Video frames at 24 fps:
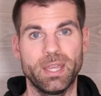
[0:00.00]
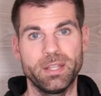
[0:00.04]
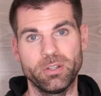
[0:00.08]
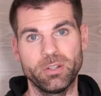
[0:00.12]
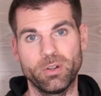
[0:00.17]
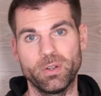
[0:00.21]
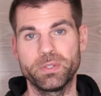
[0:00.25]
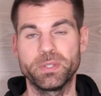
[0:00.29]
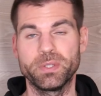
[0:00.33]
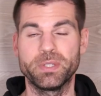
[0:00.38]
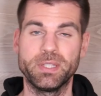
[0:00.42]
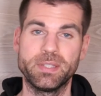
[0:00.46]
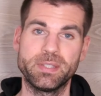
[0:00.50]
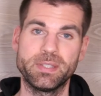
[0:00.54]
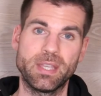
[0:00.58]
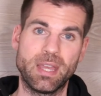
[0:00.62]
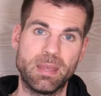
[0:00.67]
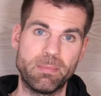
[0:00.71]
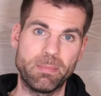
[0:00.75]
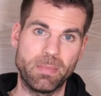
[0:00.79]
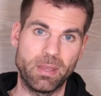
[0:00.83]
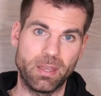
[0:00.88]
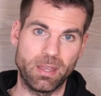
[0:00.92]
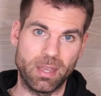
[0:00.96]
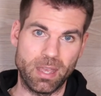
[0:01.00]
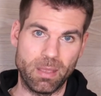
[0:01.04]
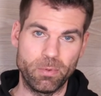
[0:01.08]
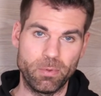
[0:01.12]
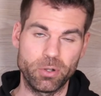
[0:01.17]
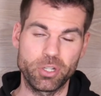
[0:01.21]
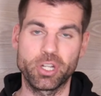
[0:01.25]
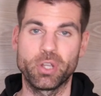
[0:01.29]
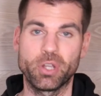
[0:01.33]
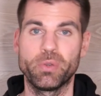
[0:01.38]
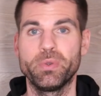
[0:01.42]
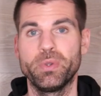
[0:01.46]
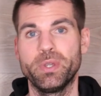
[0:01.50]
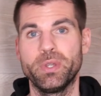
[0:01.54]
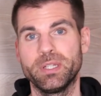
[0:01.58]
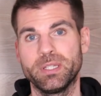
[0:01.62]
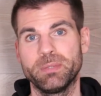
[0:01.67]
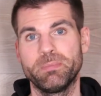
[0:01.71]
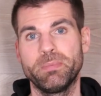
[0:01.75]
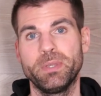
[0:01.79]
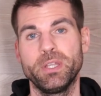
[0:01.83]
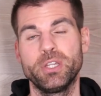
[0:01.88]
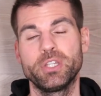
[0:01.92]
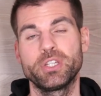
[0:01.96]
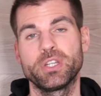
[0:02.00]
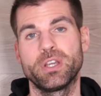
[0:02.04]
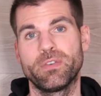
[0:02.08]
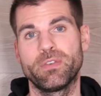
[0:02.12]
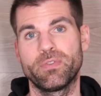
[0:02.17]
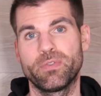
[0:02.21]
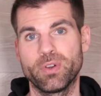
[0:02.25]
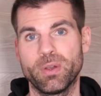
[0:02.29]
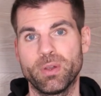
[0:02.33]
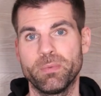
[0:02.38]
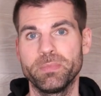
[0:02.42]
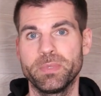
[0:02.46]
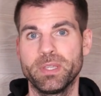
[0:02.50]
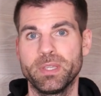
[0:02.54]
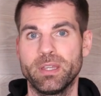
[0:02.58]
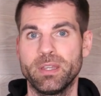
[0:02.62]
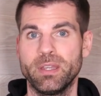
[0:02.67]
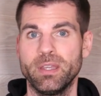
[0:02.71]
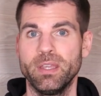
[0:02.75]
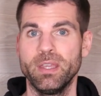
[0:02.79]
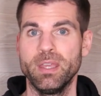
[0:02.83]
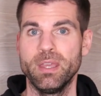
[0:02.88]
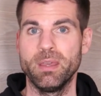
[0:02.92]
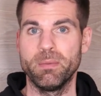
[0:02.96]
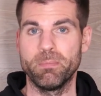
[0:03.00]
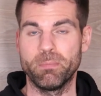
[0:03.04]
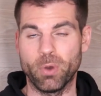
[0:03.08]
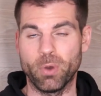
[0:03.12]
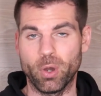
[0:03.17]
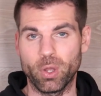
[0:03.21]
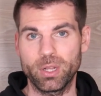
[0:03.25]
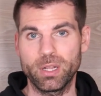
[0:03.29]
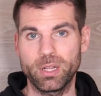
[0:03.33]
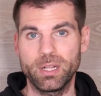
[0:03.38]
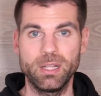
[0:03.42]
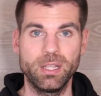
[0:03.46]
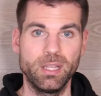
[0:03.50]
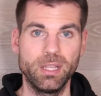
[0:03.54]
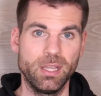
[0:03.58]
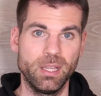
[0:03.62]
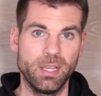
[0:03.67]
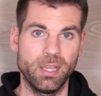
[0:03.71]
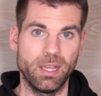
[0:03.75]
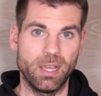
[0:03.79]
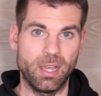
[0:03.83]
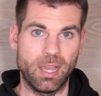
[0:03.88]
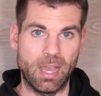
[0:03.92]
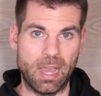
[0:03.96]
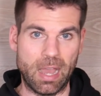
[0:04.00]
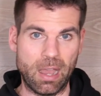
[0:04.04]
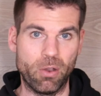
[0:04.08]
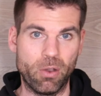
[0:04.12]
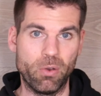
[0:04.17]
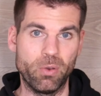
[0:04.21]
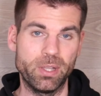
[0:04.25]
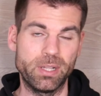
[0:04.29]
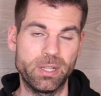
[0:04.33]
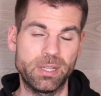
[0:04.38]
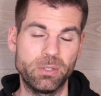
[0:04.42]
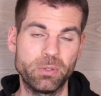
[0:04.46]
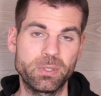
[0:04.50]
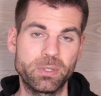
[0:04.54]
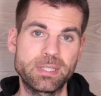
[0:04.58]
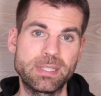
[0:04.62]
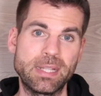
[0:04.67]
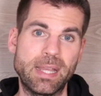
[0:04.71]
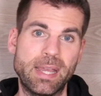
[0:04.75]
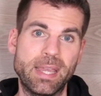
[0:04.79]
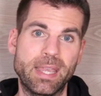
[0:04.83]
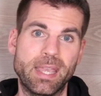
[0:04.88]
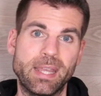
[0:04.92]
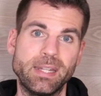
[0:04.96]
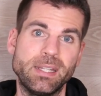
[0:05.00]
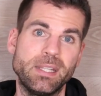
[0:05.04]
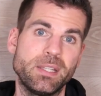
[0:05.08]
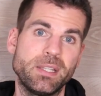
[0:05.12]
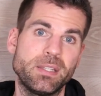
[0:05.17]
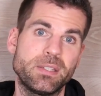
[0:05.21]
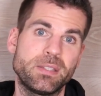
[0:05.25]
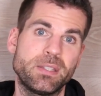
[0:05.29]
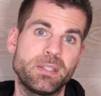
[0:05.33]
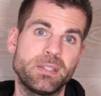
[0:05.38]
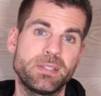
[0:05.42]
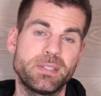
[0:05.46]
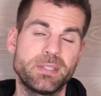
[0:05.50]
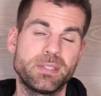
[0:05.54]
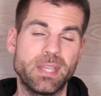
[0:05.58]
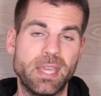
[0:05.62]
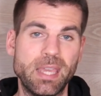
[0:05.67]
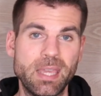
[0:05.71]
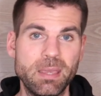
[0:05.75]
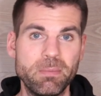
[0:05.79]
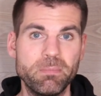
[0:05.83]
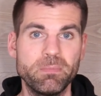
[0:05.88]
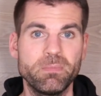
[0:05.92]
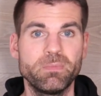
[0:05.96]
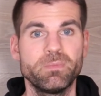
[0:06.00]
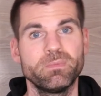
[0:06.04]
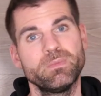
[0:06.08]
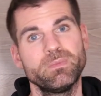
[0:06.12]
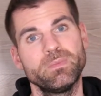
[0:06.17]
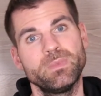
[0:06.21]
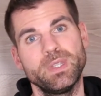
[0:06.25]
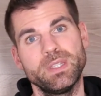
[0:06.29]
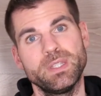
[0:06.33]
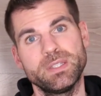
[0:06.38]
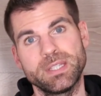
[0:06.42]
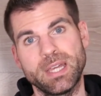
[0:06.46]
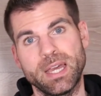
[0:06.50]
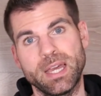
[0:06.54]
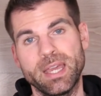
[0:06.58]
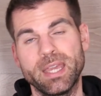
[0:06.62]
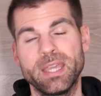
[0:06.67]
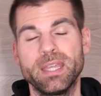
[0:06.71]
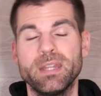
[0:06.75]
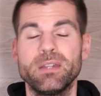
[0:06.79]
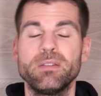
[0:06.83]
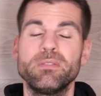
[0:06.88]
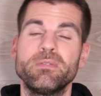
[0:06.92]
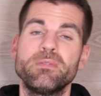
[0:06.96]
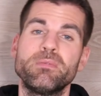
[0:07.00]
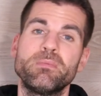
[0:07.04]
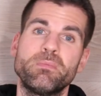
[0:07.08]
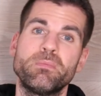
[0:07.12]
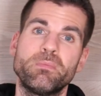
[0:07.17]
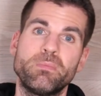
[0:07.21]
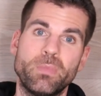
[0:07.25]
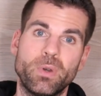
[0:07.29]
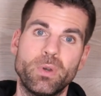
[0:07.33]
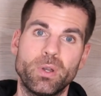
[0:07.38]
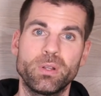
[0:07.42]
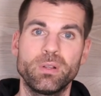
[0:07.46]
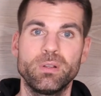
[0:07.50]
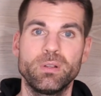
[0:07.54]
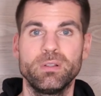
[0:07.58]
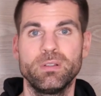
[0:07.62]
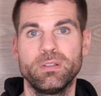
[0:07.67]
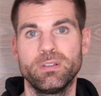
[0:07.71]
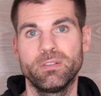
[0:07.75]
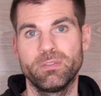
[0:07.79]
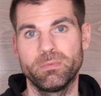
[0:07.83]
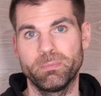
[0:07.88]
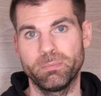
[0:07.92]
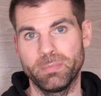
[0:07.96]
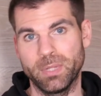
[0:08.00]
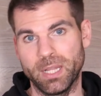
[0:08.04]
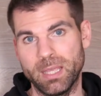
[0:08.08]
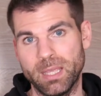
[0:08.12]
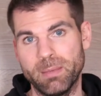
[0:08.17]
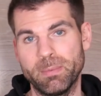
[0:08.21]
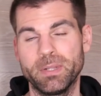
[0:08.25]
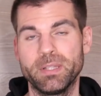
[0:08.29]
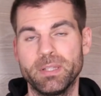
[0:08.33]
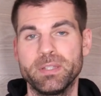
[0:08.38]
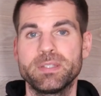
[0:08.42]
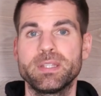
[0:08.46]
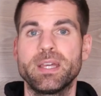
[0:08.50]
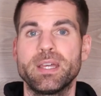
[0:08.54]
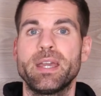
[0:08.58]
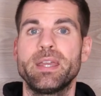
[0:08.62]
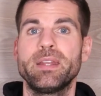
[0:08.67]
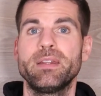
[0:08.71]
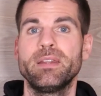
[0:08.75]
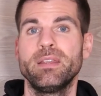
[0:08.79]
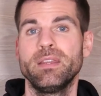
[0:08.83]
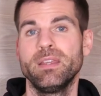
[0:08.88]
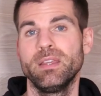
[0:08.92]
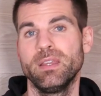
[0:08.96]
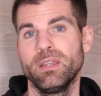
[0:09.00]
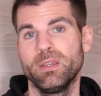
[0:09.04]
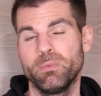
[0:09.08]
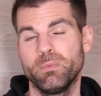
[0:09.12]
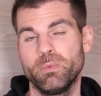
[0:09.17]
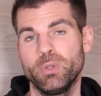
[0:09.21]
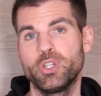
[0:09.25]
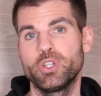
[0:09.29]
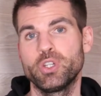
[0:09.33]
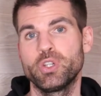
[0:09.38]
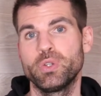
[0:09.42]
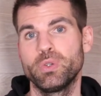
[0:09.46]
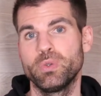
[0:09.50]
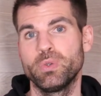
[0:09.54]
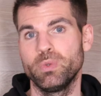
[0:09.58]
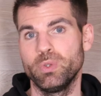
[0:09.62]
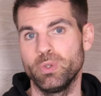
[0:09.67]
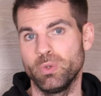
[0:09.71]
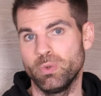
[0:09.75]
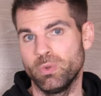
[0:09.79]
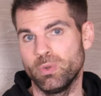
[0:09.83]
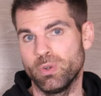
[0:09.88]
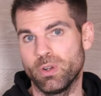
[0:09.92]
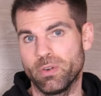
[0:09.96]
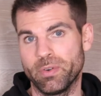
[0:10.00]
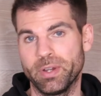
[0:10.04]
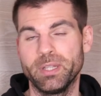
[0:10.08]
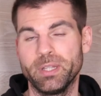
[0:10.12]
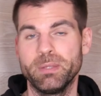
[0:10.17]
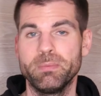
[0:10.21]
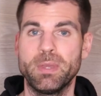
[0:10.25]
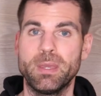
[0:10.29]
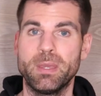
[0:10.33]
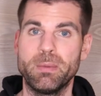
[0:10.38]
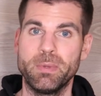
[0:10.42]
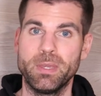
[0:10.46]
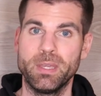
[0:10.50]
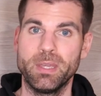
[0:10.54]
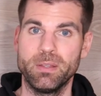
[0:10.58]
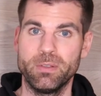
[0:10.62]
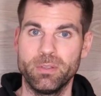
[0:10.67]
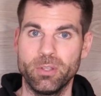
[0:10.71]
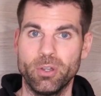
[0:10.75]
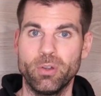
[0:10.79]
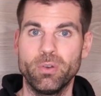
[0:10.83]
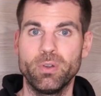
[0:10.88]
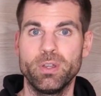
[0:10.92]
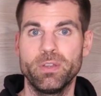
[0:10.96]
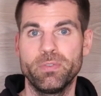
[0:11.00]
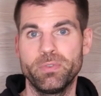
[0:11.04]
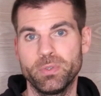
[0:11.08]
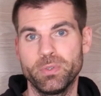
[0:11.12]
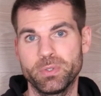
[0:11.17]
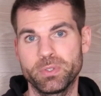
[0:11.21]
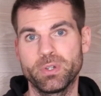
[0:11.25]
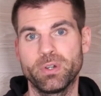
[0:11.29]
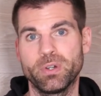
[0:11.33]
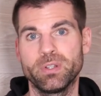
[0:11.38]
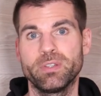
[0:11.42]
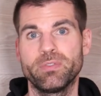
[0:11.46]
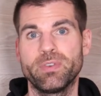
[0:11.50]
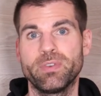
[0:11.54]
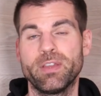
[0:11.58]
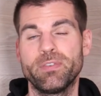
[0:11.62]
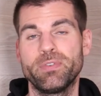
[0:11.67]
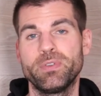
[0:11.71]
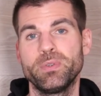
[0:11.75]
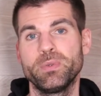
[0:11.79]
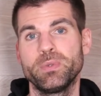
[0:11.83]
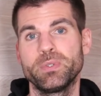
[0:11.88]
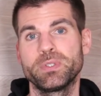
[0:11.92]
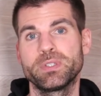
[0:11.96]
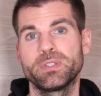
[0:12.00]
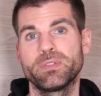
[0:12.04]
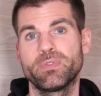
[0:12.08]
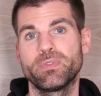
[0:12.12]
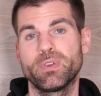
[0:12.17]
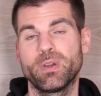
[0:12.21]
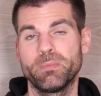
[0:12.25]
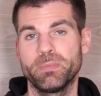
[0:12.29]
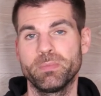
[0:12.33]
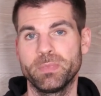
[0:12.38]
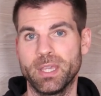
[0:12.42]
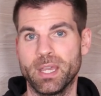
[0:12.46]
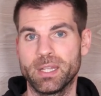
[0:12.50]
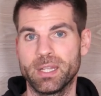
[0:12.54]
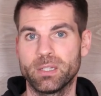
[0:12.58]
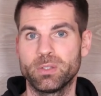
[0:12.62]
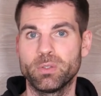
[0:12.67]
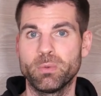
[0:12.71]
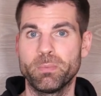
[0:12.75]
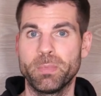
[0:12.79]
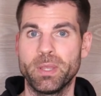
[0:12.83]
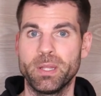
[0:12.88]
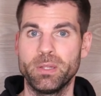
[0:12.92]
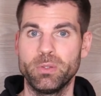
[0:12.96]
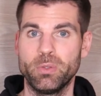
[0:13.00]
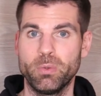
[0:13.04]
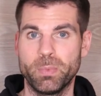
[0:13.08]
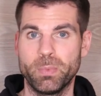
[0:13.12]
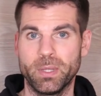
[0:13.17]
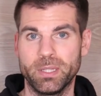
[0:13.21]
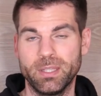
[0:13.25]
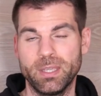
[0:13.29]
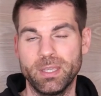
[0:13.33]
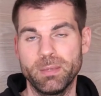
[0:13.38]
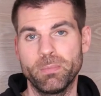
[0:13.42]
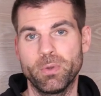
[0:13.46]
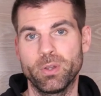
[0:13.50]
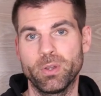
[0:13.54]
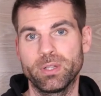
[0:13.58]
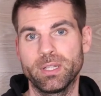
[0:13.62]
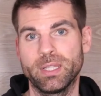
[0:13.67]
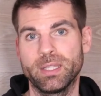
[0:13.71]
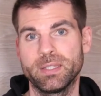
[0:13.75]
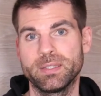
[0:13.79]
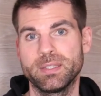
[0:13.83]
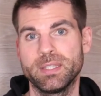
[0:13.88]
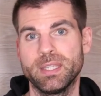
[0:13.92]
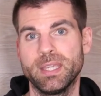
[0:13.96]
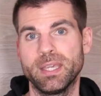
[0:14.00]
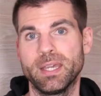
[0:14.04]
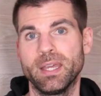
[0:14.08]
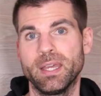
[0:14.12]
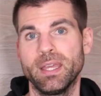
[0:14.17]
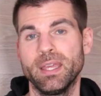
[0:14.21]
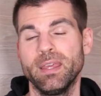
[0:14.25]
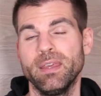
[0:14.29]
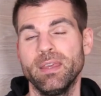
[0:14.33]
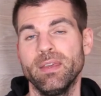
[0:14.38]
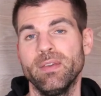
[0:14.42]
And also this time I will show you here a picture from the bottle, how it looks like, and it is the same design, bottle label design, which you already maybe know if you saw the reviews from the other Domaine du Berdet bottlings here.